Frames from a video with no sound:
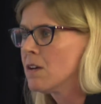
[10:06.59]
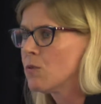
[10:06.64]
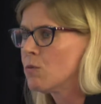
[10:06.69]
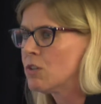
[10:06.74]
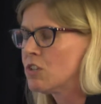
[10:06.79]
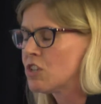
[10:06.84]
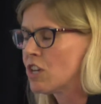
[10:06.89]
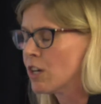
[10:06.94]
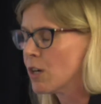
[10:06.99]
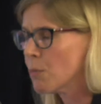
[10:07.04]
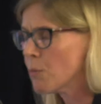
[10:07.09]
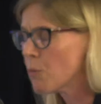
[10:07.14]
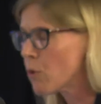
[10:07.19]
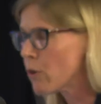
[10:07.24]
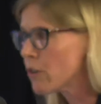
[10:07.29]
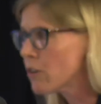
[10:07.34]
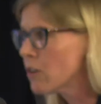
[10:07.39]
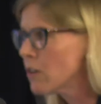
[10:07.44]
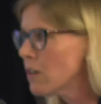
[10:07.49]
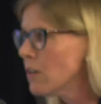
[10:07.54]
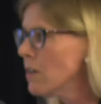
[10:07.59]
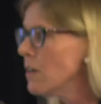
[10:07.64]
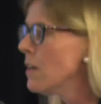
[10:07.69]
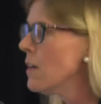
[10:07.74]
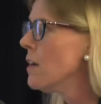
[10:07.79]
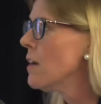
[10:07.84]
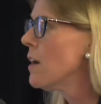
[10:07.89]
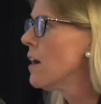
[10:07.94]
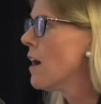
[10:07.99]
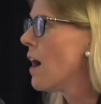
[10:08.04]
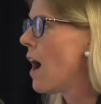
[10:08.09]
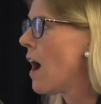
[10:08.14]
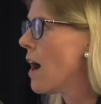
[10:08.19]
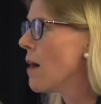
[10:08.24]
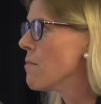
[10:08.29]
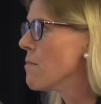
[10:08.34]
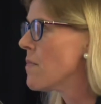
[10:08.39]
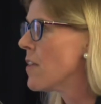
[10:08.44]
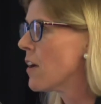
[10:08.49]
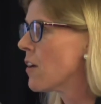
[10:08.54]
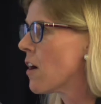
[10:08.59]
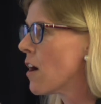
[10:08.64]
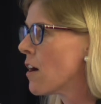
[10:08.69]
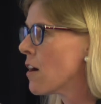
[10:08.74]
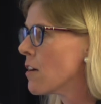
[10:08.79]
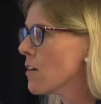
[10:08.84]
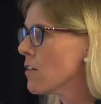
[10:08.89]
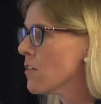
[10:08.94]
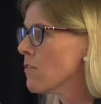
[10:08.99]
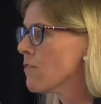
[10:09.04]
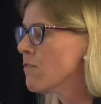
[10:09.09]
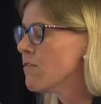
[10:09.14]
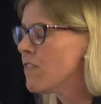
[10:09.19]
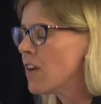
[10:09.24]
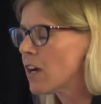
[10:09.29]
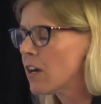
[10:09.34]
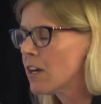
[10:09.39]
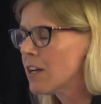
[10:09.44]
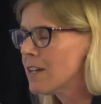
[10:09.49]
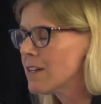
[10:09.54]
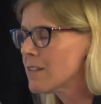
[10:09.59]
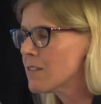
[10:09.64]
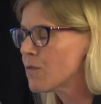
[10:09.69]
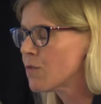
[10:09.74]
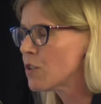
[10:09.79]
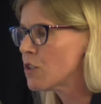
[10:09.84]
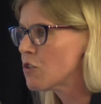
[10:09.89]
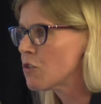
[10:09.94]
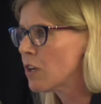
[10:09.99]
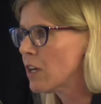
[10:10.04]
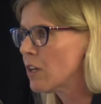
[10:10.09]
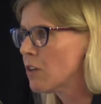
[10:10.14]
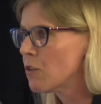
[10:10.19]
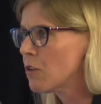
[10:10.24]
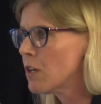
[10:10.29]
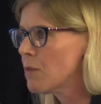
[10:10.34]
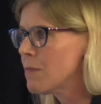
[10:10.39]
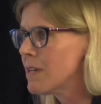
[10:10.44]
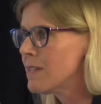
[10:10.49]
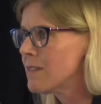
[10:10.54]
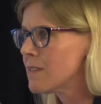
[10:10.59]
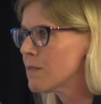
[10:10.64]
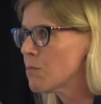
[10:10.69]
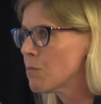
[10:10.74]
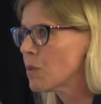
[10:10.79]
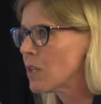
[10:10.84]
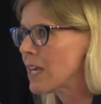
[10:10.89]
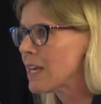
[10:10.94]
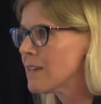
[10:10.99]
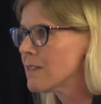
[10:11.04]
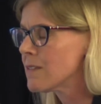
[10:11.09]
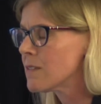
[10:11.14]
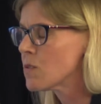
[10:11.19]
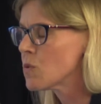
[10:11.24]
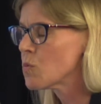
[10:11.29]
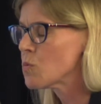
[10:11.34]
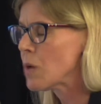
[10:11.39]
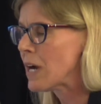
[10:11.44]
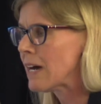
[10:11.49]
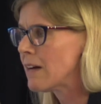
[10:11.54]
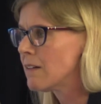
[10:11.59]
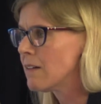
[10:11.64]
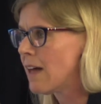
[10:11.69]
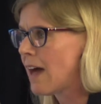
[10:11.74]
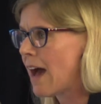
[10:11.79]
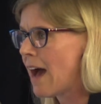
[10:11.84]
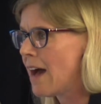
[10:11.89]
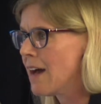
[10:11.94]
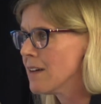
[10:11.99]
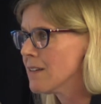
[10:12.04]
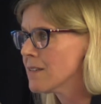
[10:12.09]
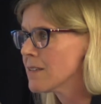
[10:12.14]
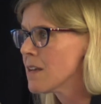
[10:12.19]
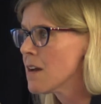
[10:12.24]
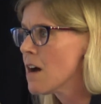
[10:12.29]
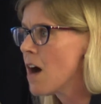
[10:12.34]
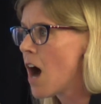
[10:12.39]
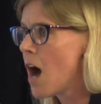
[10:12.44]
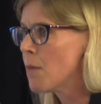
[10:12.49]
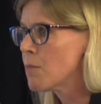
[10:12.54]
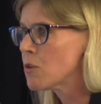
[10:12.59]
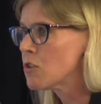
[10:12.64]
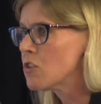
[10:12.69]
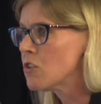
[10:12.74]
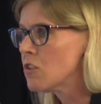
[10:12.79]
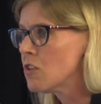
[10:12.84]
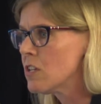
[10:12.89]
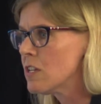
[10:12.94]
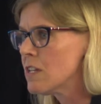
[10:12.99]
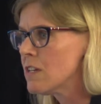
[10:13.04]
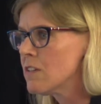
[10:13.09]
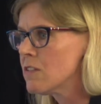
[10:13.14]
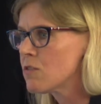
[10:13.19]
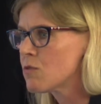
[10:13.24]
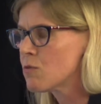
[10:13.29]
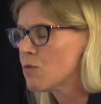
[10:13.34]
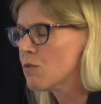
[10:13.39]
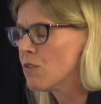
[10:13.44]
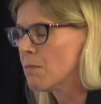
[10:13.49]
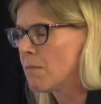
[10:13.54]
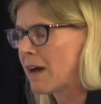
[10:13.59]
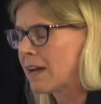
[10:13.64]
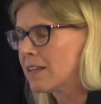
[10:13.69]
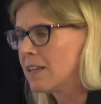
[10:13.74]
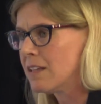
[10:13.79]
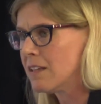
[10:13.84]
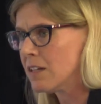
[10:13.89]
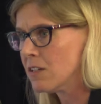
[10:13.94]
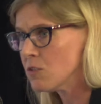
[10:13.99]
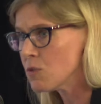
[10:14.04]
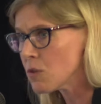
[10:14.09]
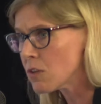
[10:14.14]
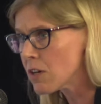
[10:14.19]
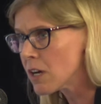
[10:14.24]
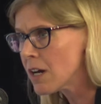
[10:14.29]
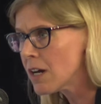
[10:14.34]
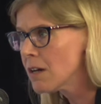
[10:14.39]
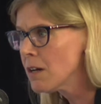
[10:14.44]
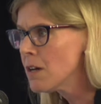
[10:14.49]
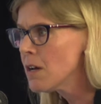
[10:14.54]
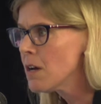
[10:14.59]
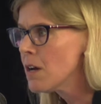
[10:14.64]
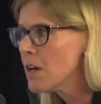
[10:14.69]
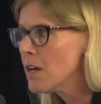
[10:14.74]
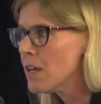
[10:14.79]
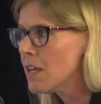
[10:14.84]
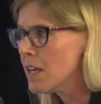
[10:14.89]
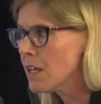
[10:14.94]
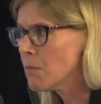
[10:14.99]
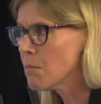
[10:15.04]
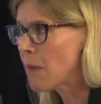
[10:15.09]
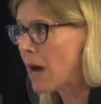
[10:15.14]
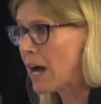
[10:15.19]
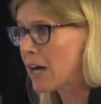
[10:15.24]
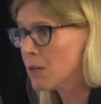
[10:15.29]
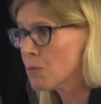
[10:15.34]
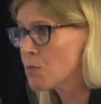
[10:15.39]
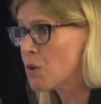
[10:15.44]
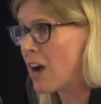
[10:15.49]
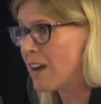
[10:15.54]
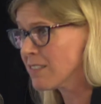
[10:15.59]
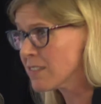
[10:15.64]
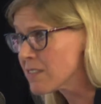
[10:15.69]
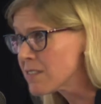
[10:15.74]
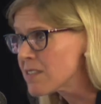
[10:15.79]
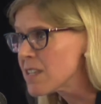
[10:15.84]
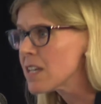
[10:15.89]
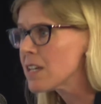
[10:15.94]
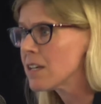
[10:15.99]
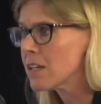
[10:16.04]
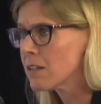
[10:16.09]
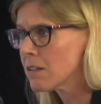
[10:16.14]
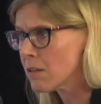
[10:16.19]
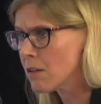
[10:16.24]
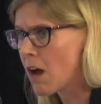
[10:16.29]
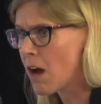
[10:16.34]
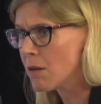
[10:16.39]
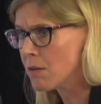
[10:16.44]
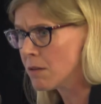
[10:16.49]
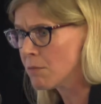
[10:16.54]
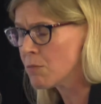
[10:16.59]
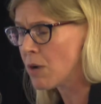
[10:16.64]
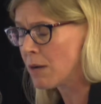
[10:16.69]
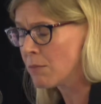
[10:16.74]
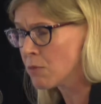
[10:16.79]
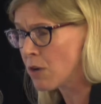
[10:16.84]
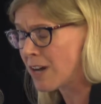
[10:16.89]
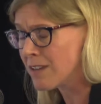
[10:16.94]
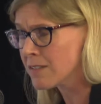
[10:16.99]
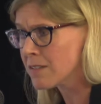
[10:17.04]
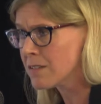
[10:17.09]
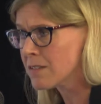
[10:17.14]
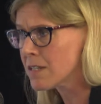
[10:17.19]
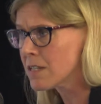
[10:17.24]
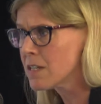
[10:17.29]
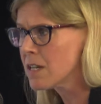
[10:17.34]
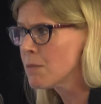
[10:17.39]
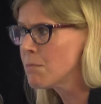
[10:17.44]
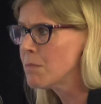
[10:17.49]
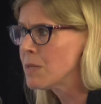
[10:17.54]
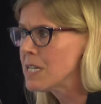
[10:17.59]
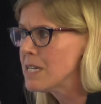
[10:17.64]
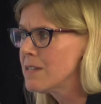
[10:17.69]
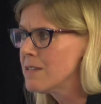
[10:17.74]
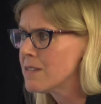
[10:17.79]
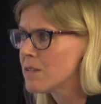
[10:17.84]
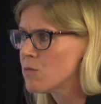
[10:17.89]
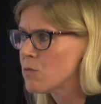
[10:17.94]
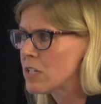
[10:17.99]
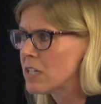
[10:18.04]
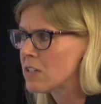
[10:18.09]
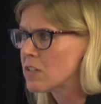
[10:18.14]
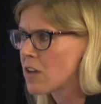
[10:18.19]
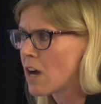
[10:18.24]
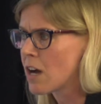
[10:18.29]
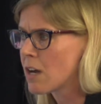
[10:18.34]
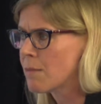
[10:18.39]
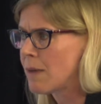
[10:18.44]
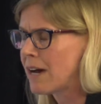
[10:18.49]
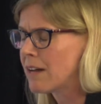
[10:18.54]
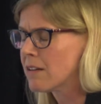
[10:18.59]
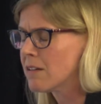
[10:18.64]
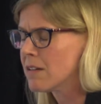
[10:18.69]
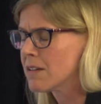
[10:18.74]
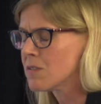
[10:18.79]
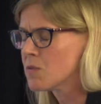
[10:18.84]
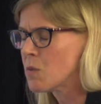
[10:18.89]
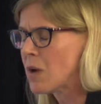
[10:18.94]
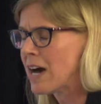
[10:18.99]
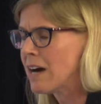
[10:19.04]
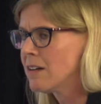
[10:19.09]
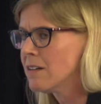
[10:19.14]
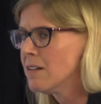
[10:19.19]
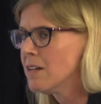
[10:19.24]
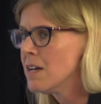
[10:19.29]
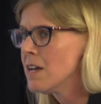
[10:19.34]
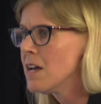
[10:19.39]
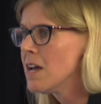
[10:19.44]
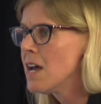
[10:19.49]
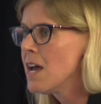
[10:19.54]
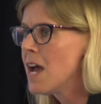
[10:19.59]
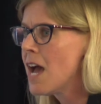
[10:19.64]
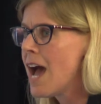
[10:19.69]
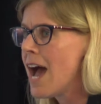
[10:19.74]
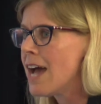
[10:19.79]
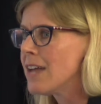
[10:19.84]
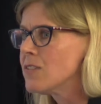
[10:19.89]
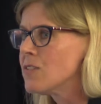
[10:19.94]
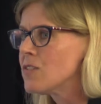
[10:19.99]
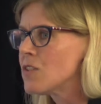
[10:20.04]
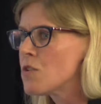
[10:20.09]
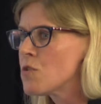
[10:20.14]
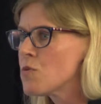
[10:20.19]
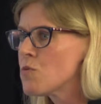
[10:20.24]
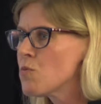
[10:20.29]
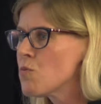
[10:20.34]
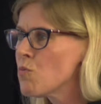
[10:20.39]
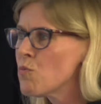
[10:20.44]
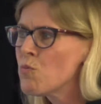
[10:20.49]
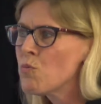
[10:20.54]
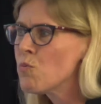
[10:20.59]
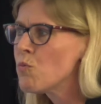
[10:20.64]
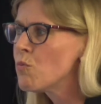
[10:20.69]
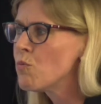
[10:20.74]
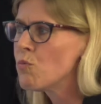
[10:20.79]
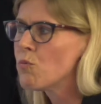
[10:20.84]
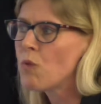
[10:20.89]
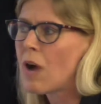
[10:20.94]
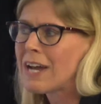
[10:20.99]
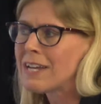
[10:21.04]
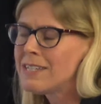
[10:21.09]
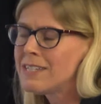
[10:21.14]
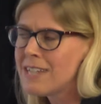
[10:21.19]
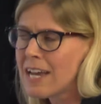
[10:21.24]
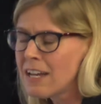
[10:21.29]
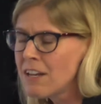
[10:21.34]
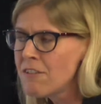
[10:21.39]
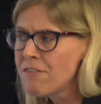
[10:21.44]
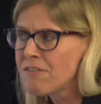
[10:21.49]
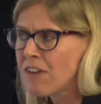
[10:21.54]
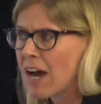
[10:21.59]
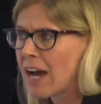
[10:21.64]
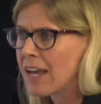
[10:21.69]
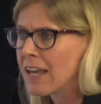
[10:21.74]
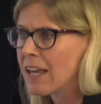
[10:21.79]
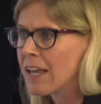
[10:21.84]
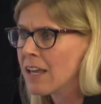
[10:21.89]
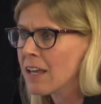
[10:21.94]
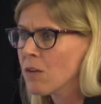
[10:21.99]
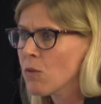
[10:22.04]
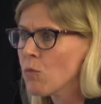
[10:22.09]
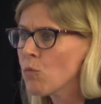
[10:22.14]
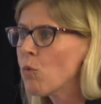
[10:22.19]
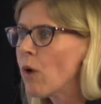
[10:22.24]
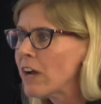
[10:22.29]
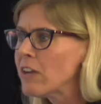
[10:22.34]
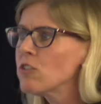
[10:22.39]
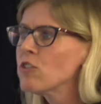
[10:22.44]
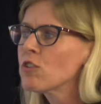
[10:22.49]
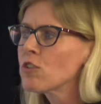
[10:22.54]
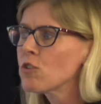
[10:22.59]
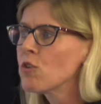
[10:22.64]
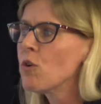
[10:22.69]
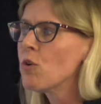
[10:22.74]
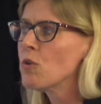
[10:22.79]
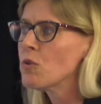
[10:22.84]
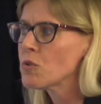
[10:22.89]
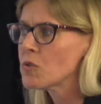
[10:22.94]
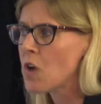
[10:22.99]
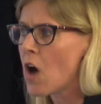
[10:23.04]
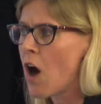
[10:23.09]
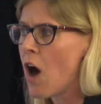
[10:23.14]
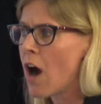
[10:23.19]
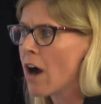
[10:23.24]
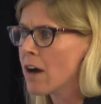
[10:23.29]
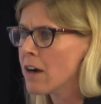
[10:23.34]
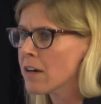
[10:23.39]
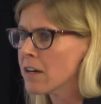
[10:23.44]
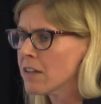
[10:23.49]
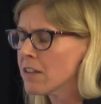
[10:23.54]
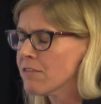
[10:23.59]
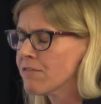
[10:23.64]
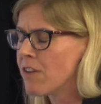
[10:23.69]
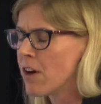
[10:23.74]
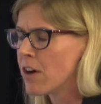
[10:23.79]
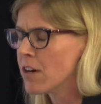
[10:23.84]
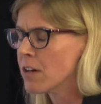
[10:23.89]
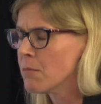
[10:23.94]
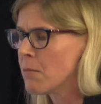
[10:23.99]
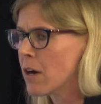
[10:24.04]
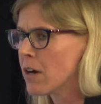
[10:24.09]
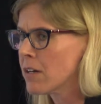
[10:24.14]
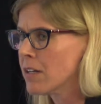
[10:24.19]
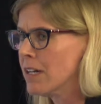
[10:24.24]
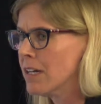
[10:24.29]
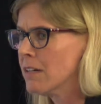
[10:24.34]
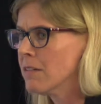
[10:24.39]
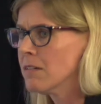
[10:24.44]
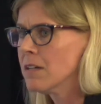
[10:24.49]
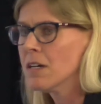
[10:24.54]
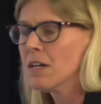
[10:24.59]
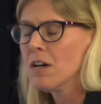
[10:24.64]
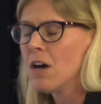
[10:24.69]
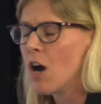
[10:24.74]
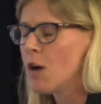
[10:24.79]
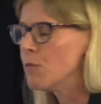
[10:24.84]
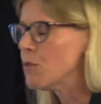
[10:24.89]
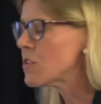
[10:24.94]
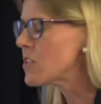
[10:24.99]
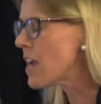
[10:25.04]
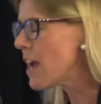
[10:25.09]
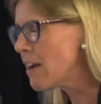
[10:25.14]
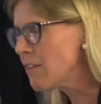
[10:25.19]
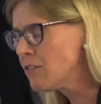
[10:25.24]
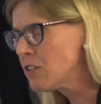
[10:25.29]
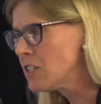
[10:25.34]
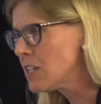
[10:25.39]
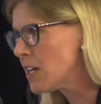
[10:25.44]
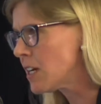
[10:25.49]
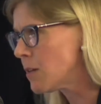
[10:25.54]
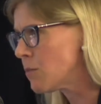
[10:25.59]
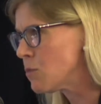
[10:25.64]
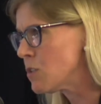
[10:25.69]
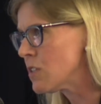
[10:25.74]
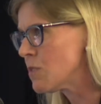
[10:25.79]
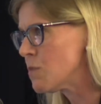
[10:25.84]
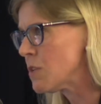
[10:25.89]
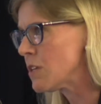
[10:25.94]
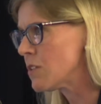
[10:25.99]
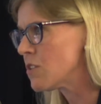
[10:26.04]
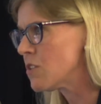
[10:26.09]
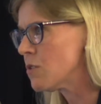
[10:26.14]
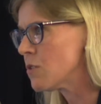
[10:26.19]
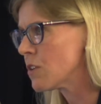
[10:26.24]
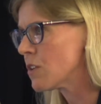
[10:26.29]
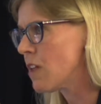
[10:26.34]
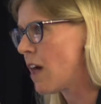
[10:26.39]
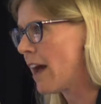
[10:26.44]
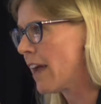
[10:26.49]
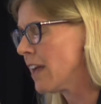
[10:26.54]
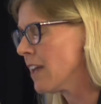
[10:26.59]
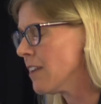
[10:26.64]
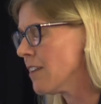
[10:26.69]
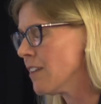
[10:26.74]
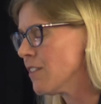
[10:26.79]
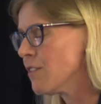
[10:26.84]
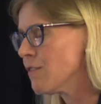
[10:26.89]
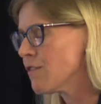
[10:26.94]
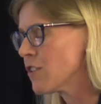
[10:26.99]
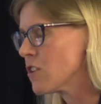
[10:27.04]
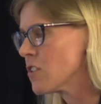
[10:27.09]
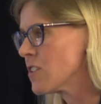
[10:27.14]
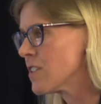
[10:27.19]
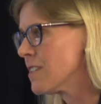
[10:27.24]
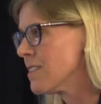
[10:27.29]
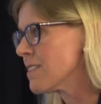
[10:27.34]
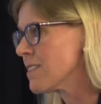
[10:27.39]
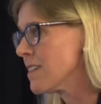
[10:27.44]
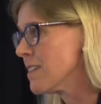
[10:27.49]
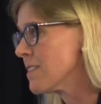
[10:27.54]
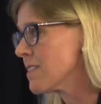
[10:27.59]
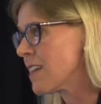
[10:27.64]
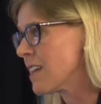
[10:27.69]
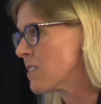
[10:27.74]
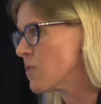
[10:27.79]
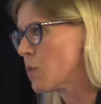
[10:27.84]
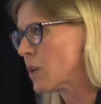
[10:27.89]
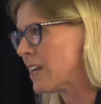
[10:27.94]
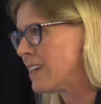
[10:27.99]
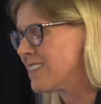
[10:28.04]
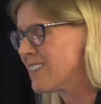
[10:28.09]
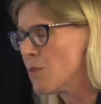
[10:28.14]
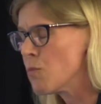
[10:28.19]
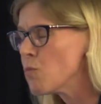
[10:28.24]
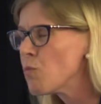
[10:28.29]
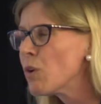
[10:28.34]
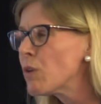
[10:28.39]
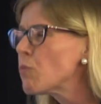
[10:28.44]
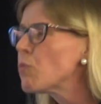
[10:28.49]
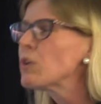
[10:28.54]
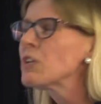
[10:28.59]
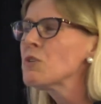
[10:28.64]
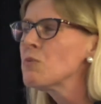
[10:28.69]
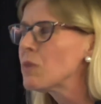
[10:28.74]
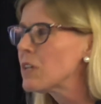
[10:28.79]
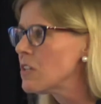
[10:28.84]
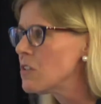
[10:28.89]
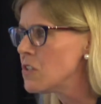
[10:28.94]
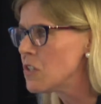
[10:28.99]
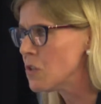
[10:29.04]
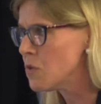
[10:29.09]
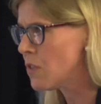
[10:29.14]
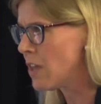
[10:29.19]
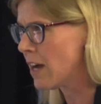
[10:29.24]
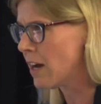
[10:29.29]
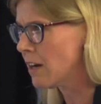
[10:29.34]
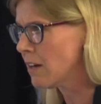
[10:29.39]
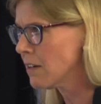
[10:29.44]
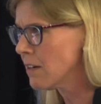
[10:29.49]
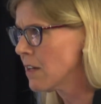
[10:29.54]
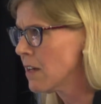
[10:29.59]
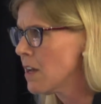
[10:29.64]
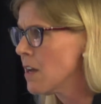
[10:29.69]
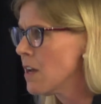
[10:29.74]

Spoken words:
We share a border. There are various free trade agreements in place, as well as opportunities through the Maquiladora inbound processing and inbound processing companies that we can talk about as well. And so identifying what your goals are in the foreign market, almost every time we speak to a client in the first instance, that's what I say. What do you want to do there?